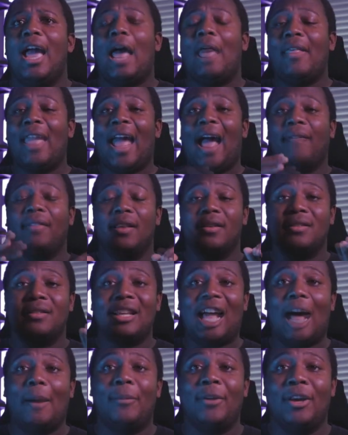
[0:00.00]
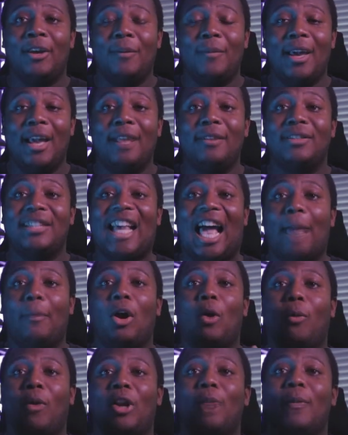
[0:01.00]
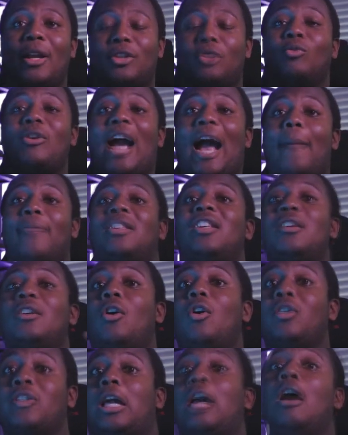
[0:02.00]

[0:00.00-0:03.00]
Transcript: and they have to stop him. And Cyborg pretty much grabs him and goes